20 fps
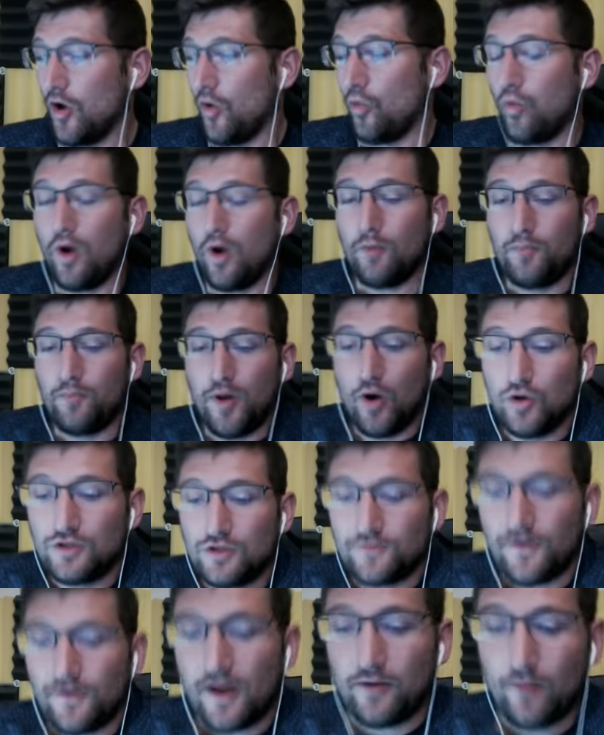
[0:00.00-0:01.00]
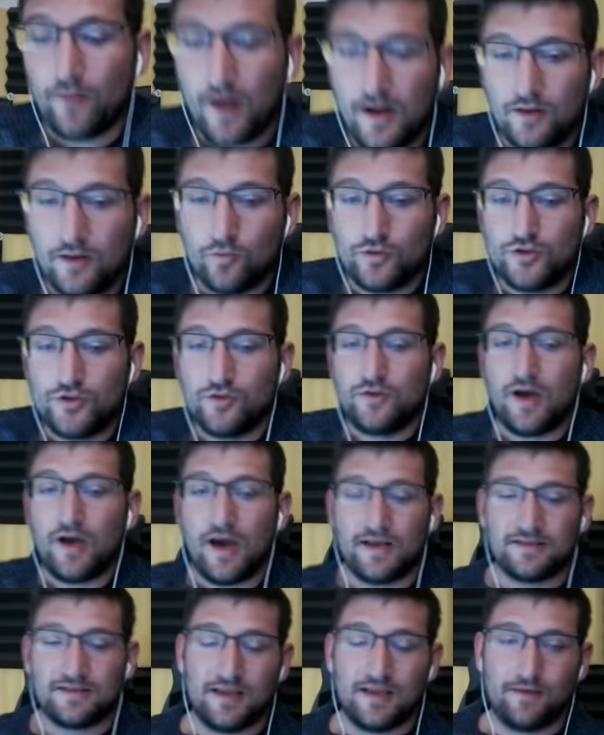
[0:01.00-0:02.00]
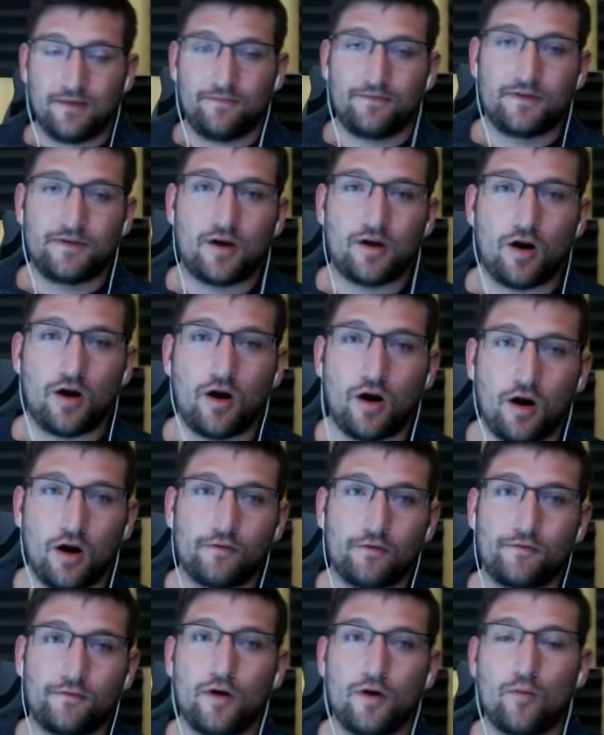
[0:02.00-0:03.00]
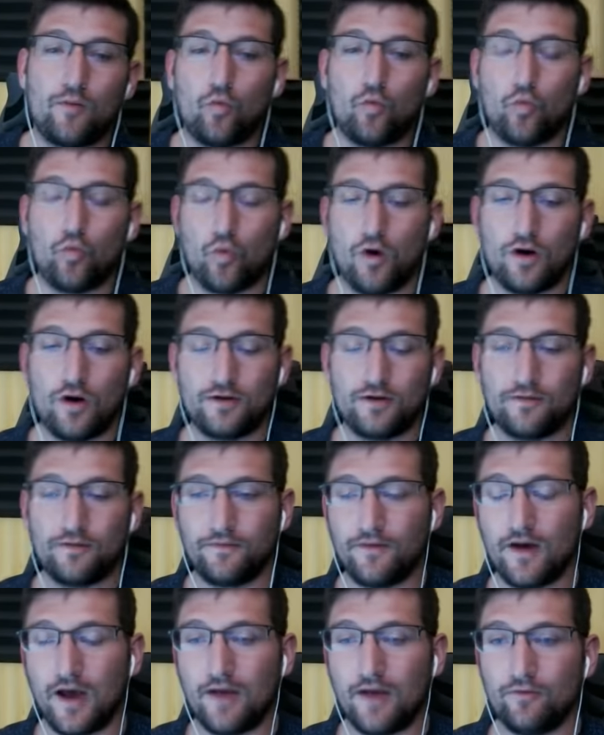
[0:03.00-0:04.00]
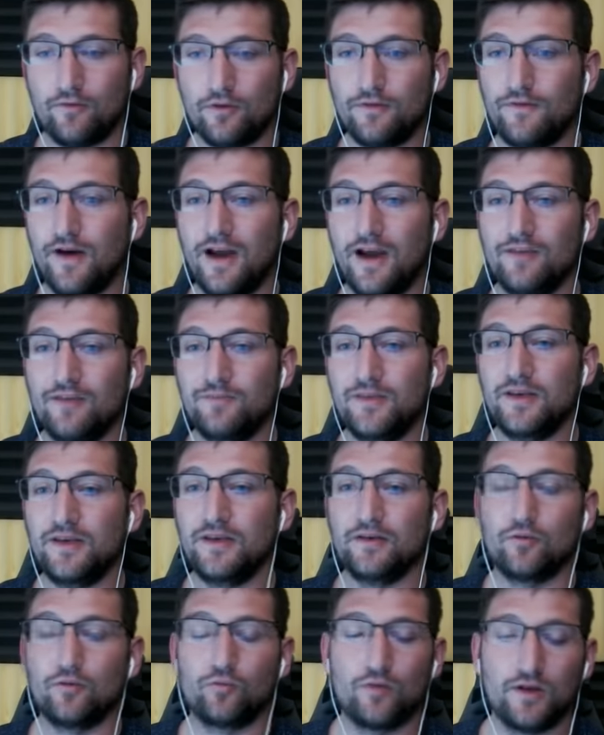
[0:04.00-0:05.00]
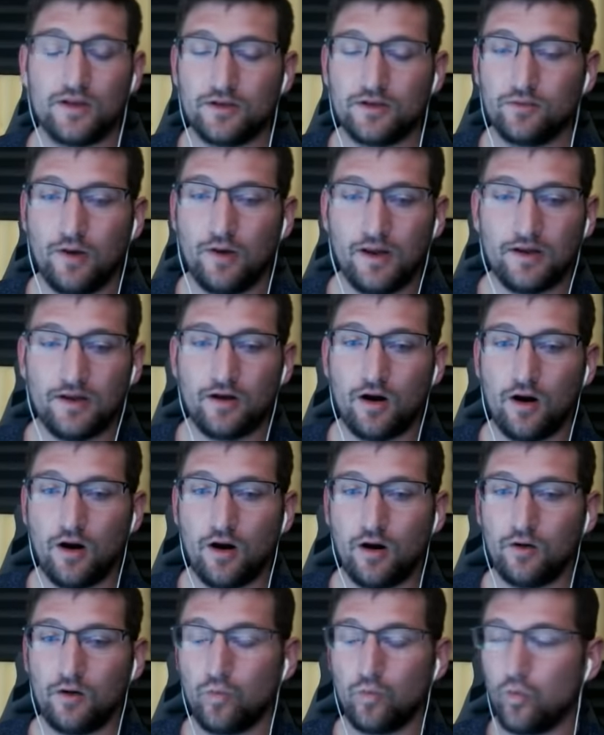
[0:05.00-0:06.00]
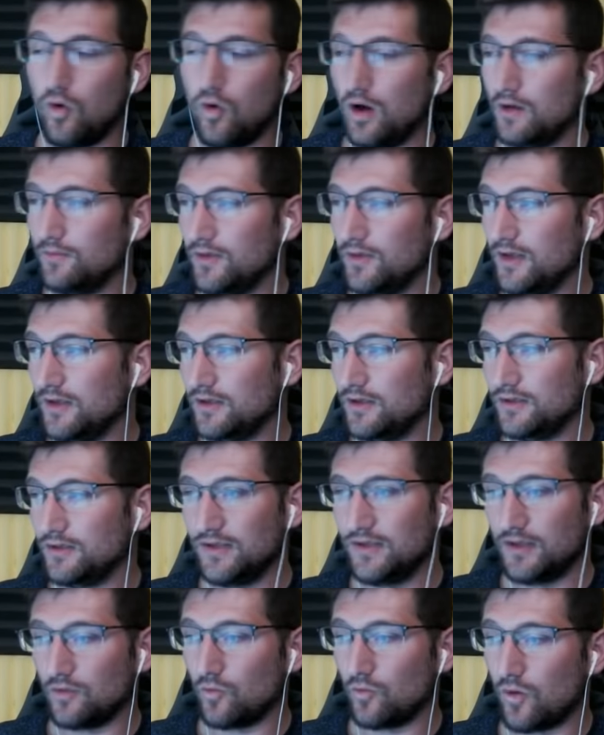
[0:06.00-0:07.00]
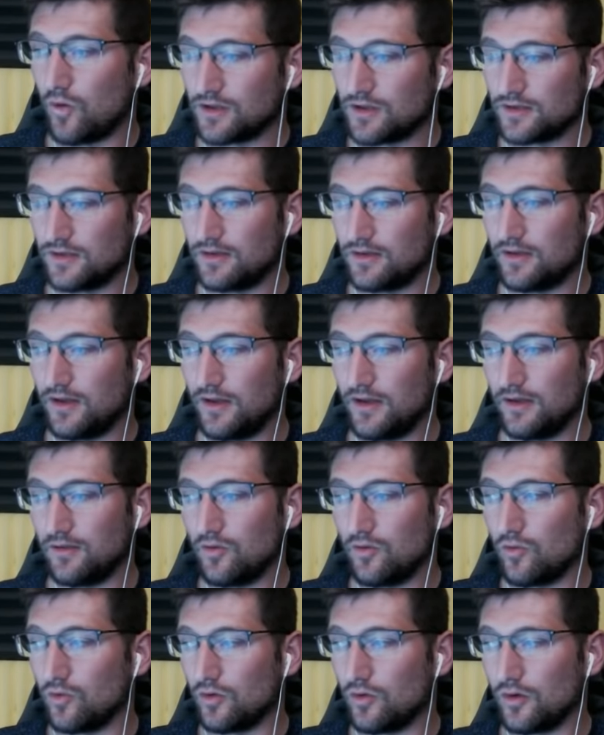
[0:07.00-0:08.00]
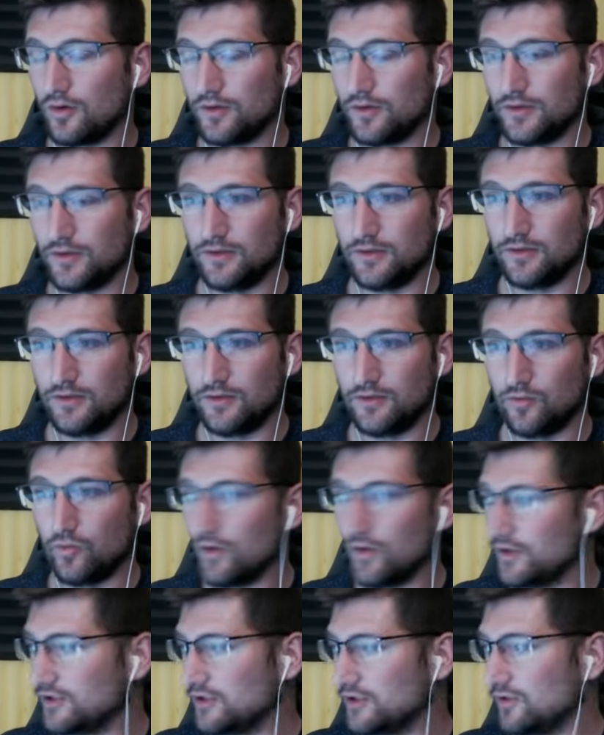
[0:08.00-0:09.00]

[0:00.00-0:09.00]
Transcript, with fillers: What post-fight rating would you guys give the card from 1 to 5? With 5 being a really great card, 1 being you didn't watch the thing or you, you wish